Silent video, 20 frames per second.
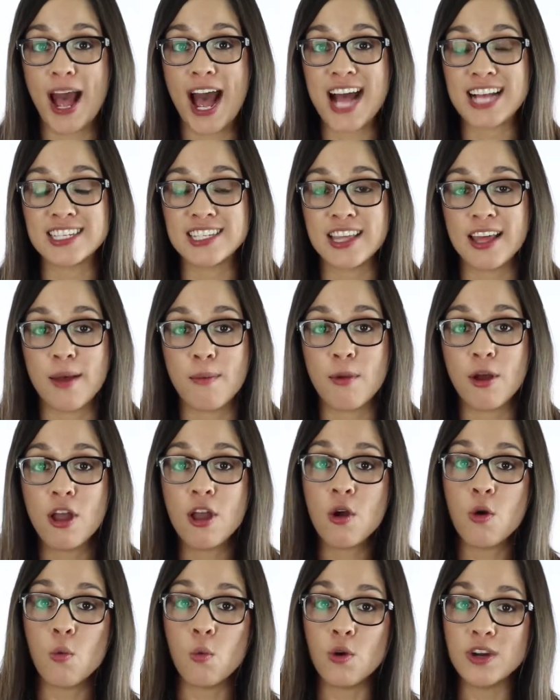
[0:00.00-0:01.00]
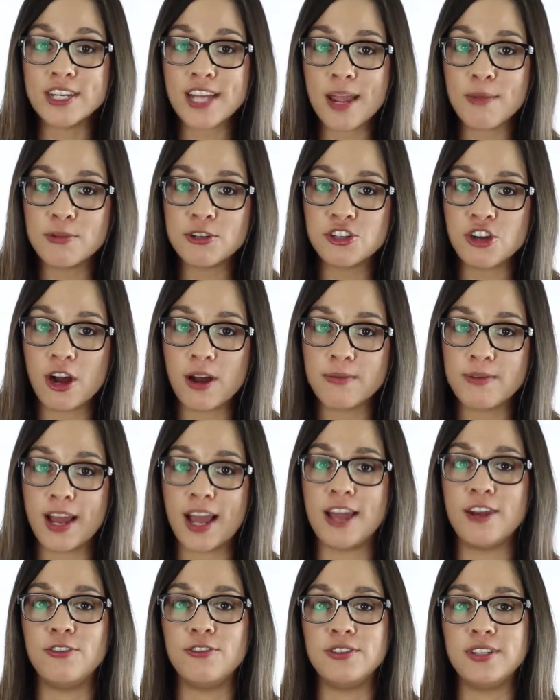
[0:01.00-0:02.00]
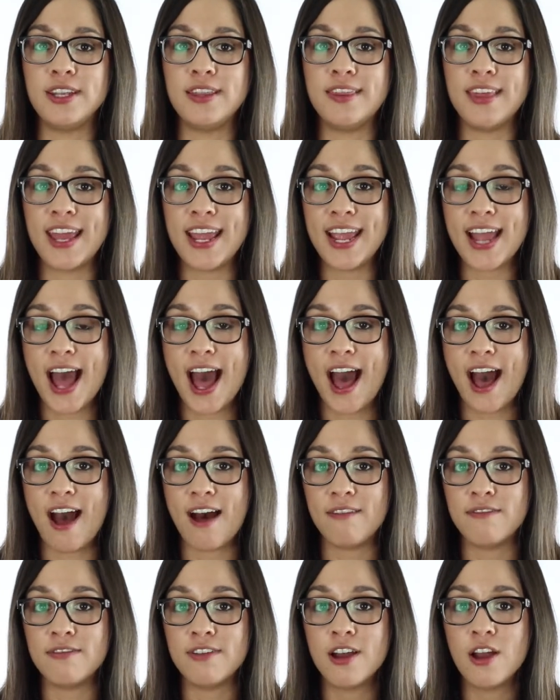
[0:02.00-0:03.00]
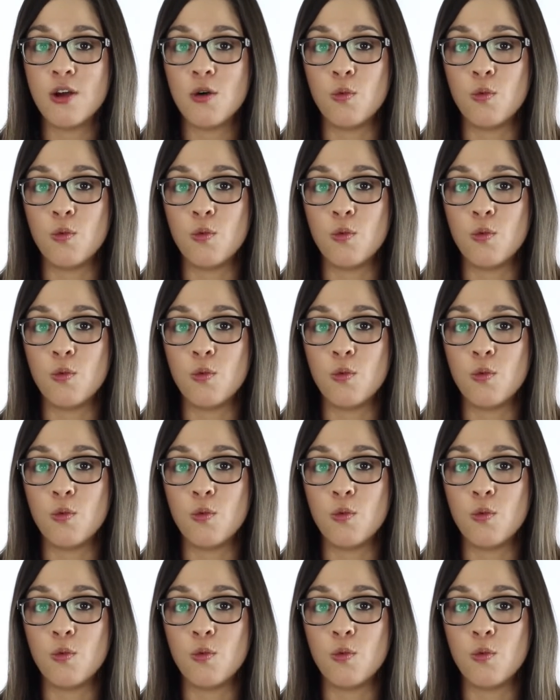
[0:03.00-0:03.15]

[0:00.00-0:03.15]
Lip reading: ask them what type of job title did they have,